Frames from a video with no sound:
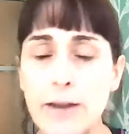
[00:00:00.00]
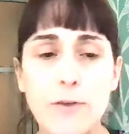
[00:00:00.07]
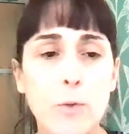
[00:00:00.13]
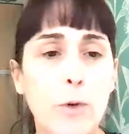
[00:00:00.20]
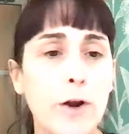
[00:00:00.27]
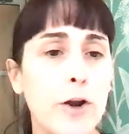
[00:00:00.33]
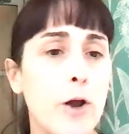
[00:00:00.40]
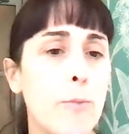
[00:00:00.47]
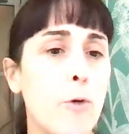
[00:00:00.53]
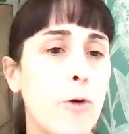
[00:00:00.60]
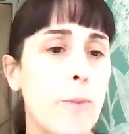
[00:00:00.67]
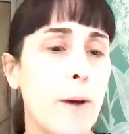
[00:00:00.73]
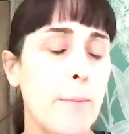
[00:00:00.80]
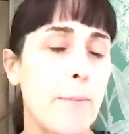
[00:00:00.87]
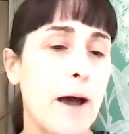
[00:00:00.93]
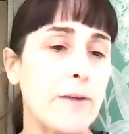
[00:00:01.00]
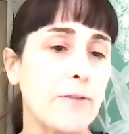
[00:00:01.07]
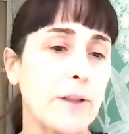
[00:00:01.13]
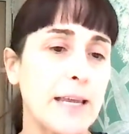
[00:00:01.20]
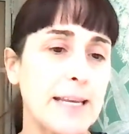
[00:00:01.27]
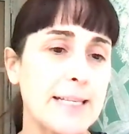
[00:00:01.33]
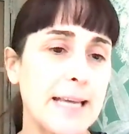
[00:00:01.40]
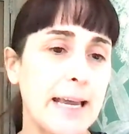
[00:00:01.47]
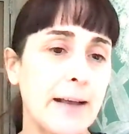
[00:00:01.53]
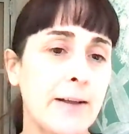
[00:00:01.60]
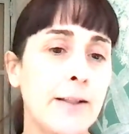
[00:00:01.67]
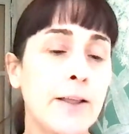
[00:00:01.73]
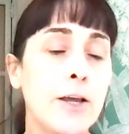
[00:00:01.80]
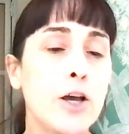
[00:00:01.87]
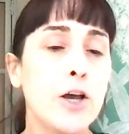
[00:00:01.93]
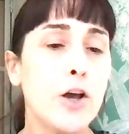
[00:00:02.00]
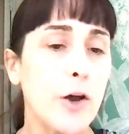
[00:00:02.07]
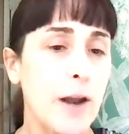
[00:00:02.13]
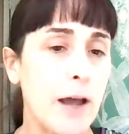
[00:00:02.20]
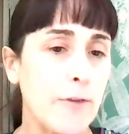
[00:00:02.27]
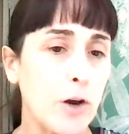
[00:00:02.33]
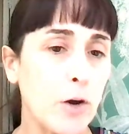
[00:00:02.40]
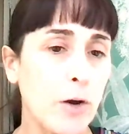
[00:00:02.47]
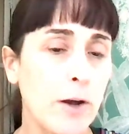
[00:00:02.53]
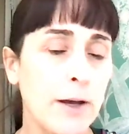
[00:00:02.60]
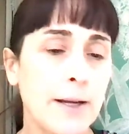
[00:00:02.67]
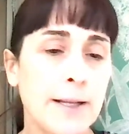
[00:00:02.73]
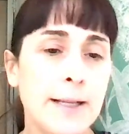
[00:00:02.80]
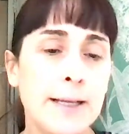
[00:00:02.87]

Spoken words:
If you want to know more about mindful eating, go and have a look.